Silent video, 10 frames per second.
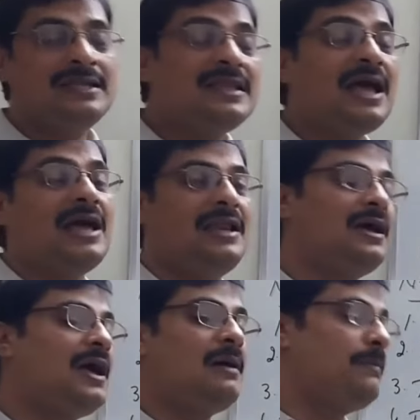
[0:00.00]
in
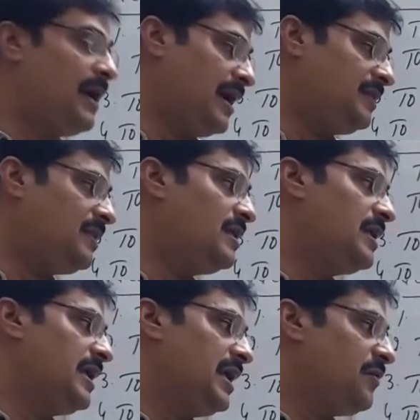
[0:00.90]
Allahabad.
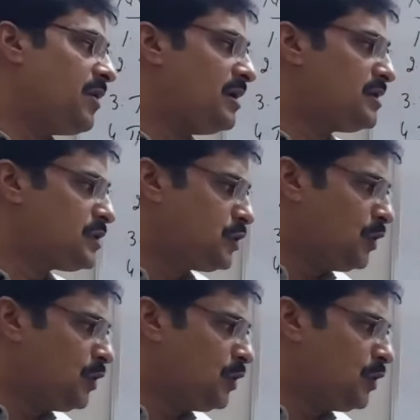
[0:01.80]
He wants